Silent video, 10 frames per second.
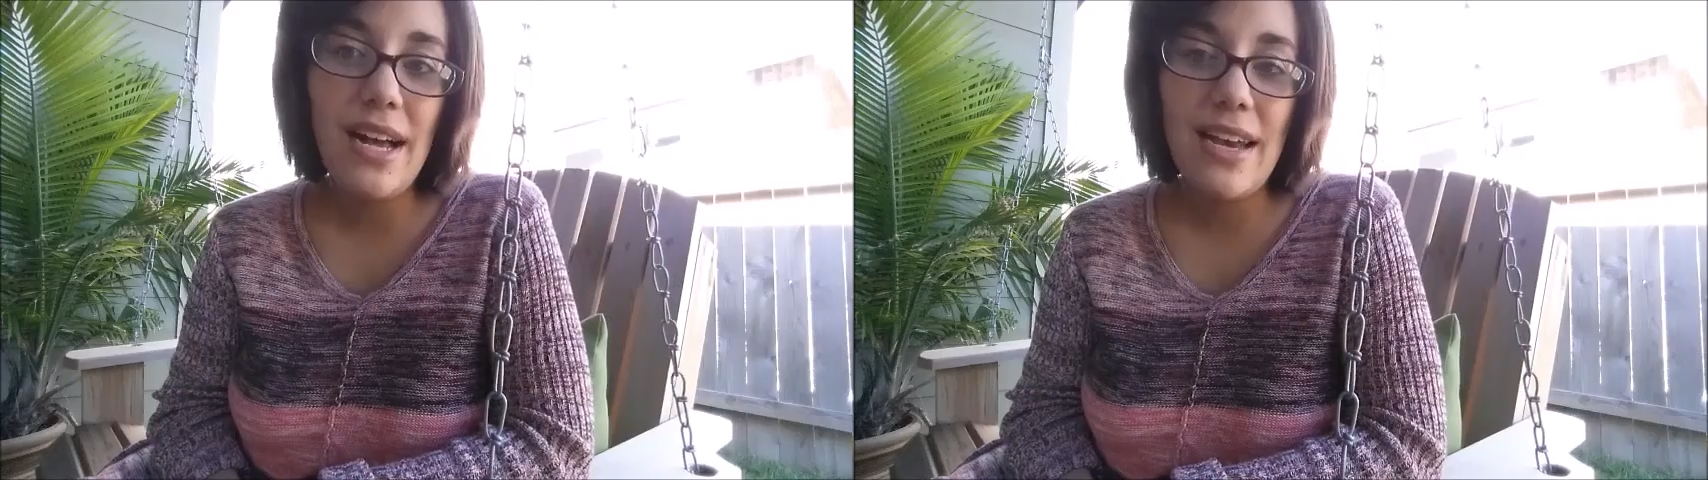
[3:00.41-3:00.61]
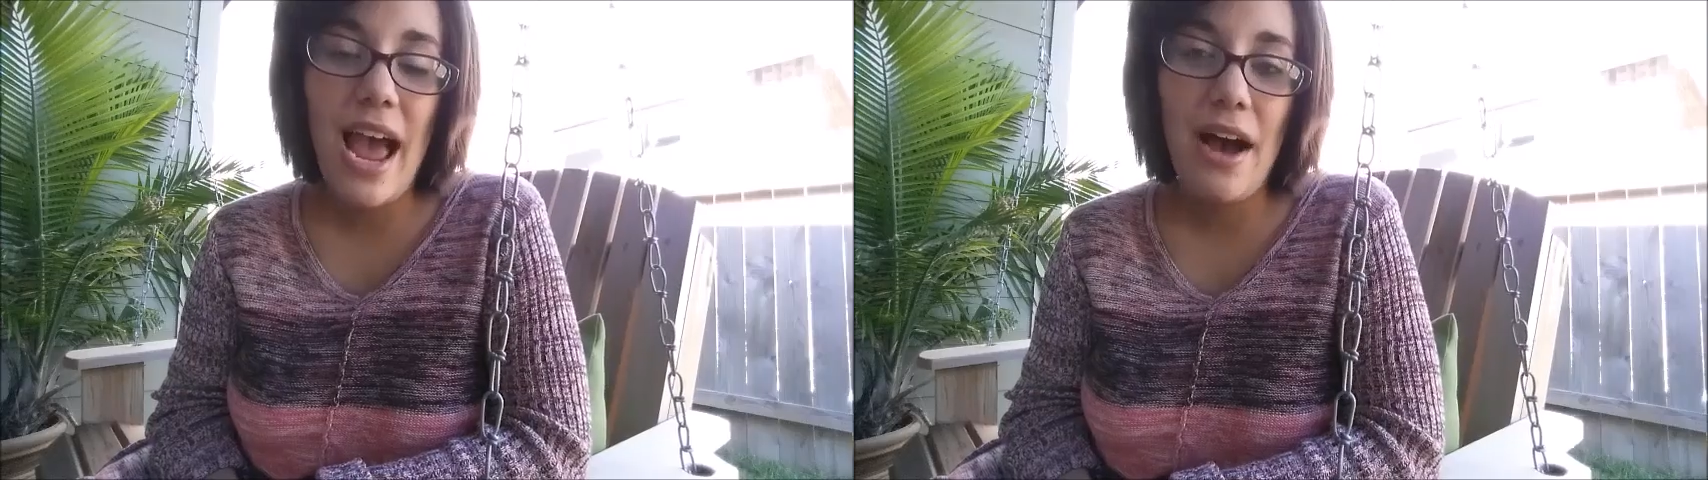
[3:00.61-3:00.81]

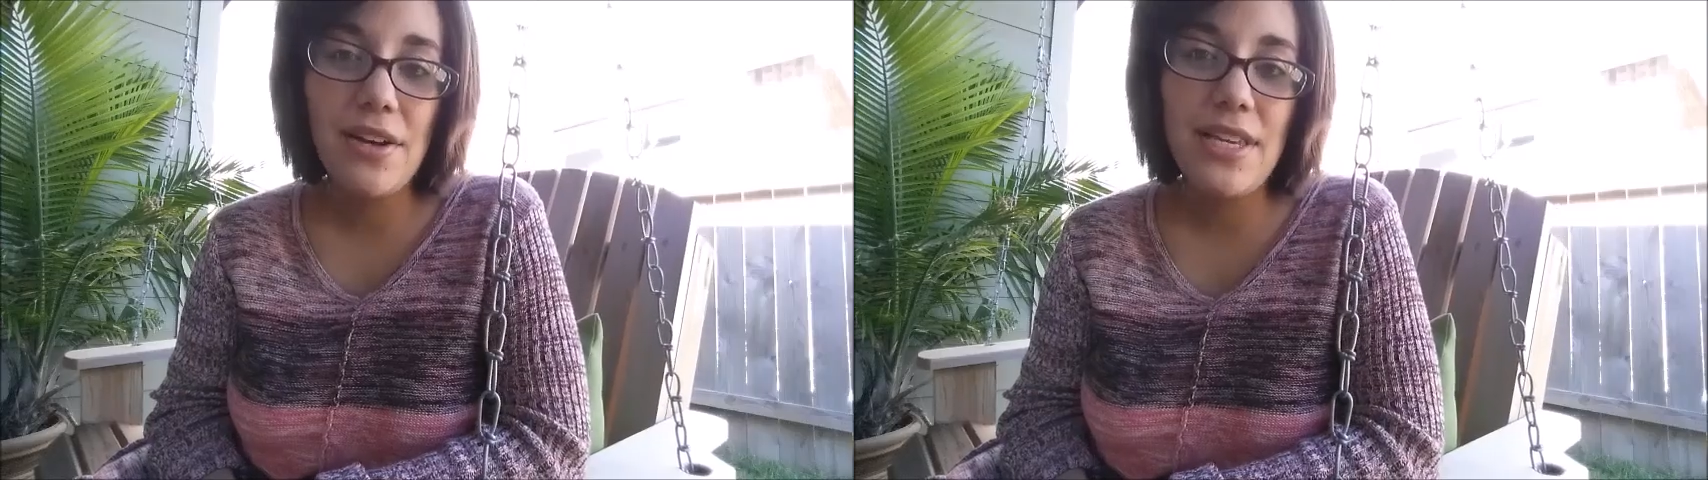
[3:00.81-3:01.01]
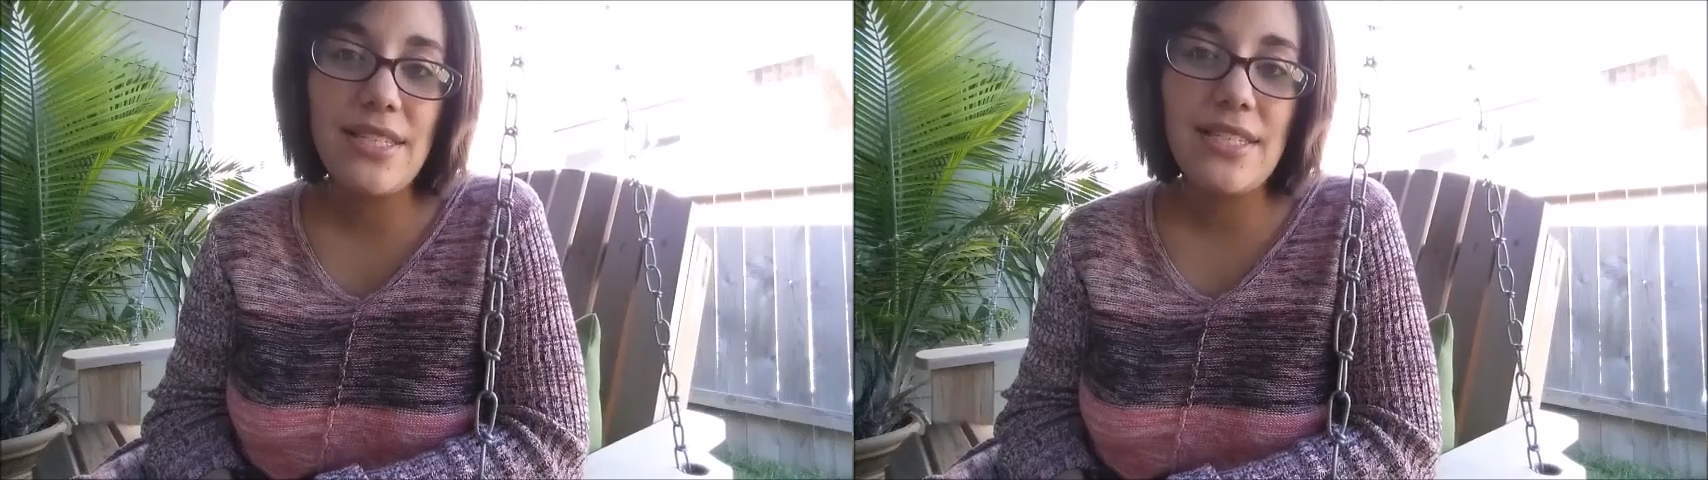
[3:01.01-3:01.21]
on how
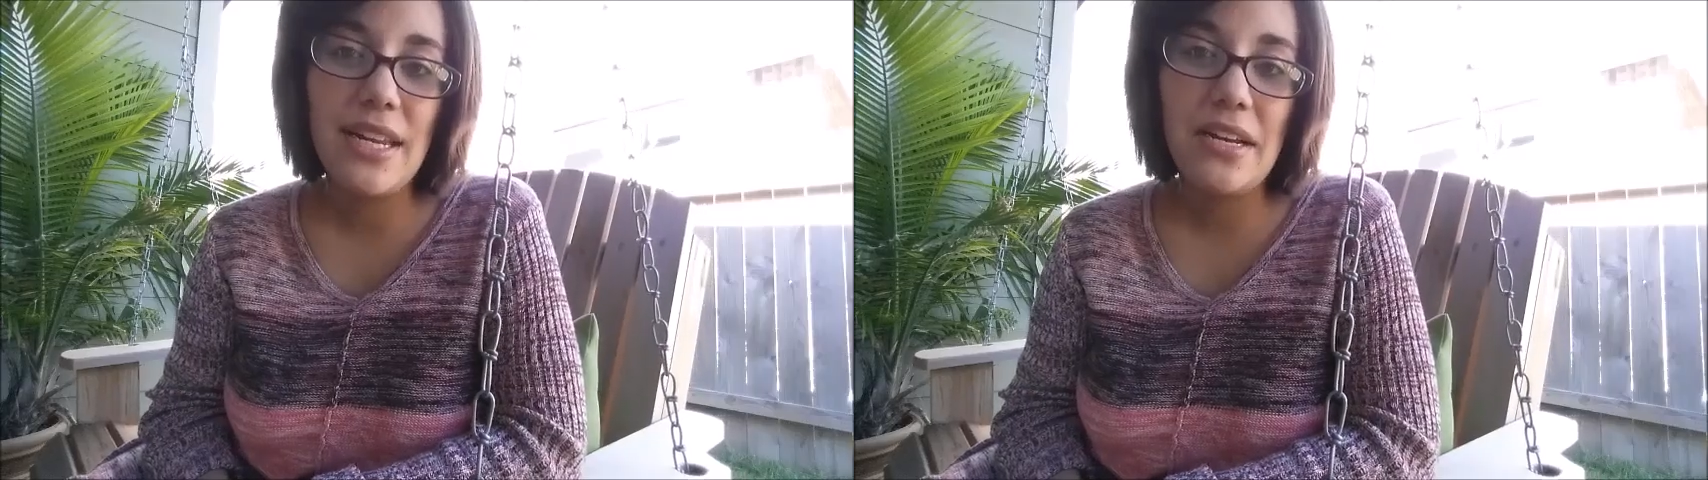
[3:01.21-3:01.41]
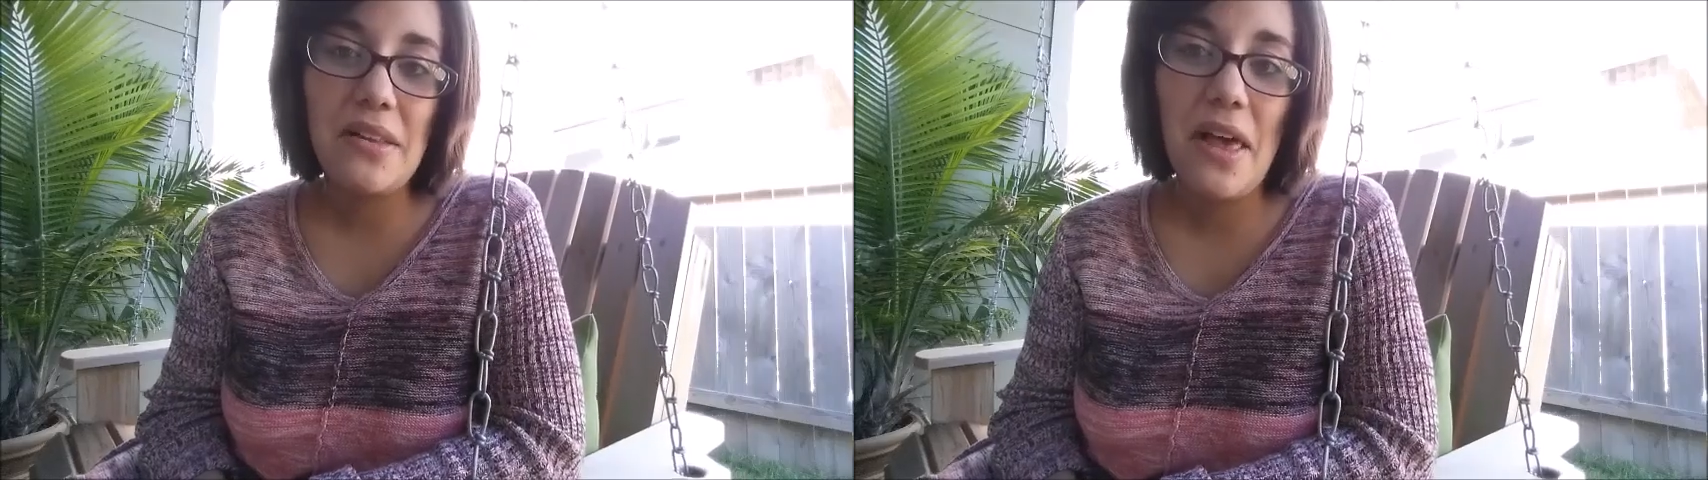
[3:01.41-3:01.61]
he
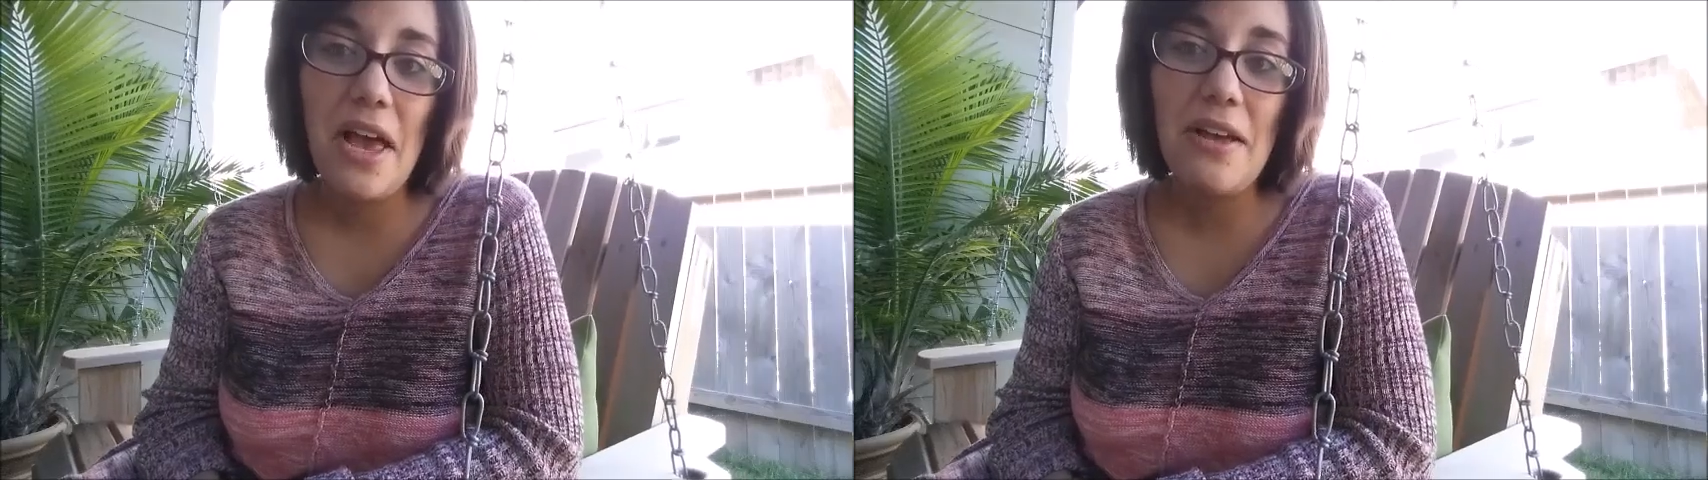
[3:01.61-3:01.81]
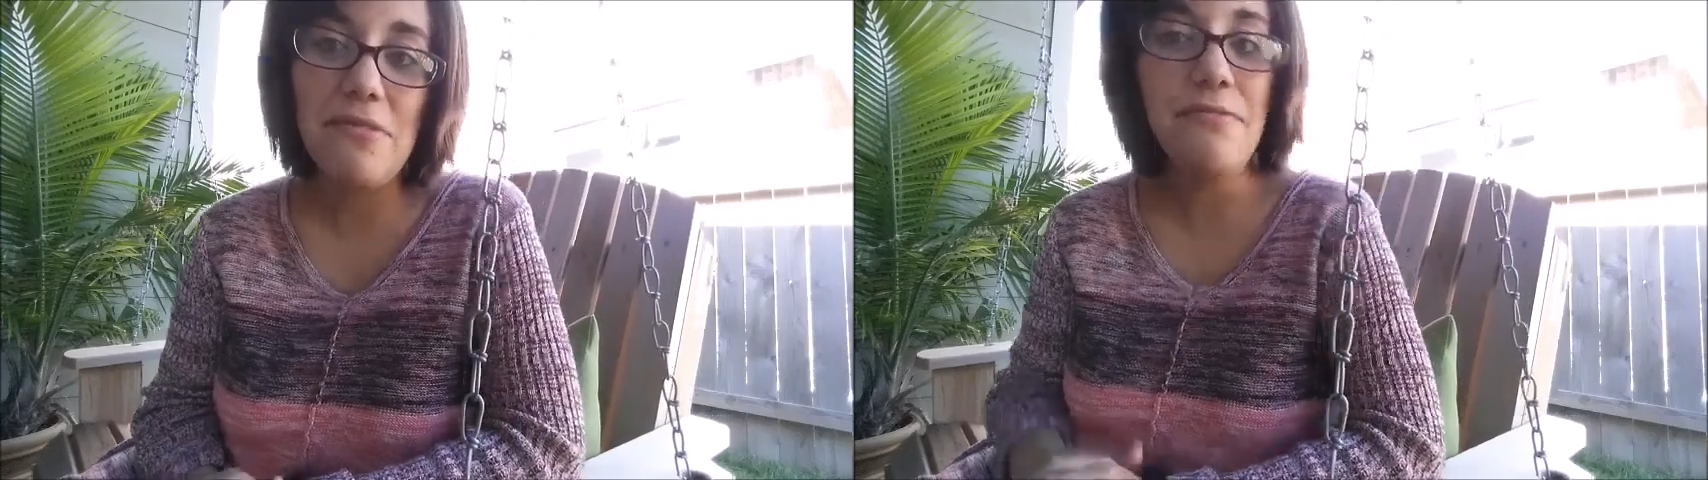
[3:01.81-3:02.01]
stayed
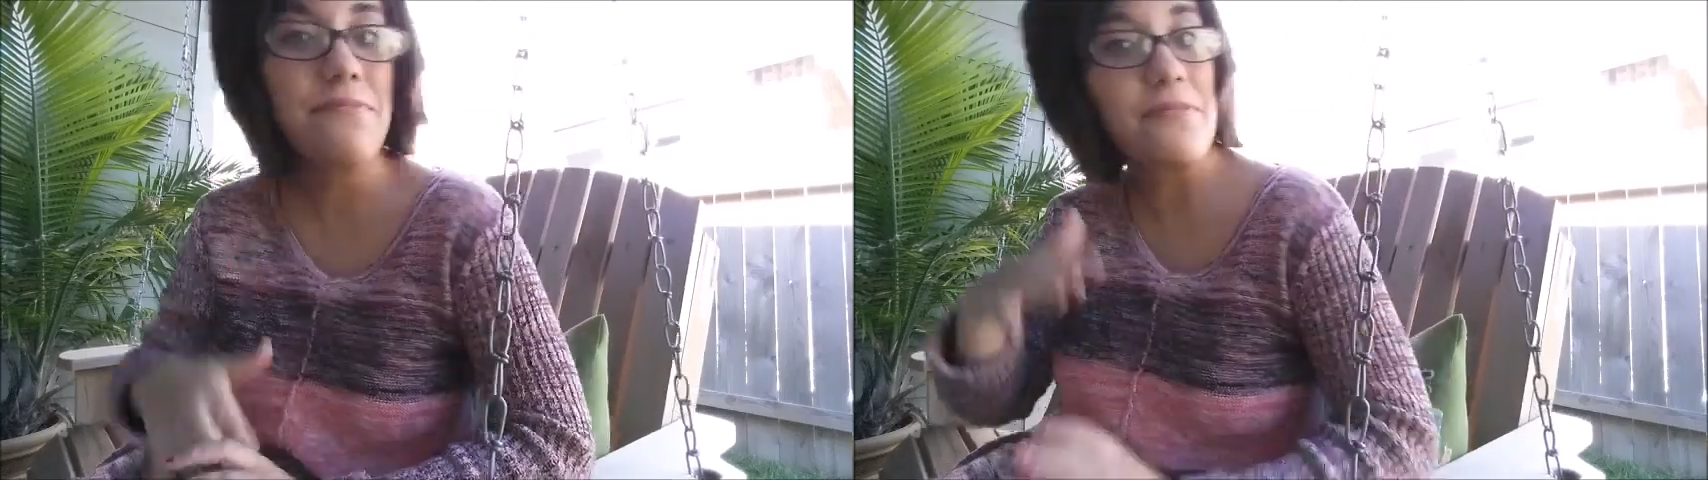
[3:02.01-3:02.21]
alive.